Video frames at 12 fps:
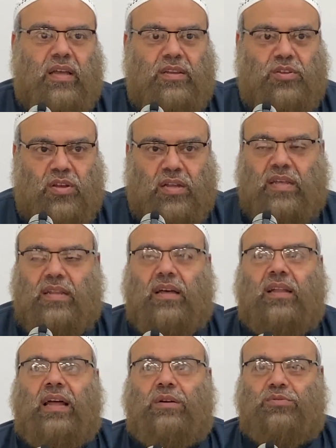And you
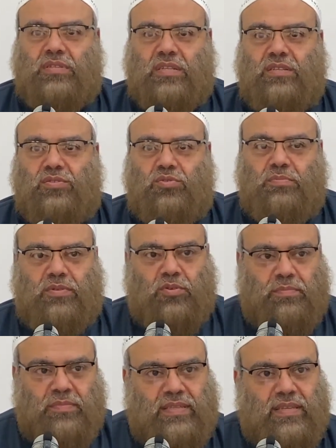cannot allow sins to be
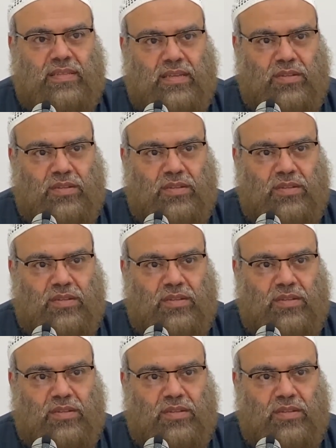committed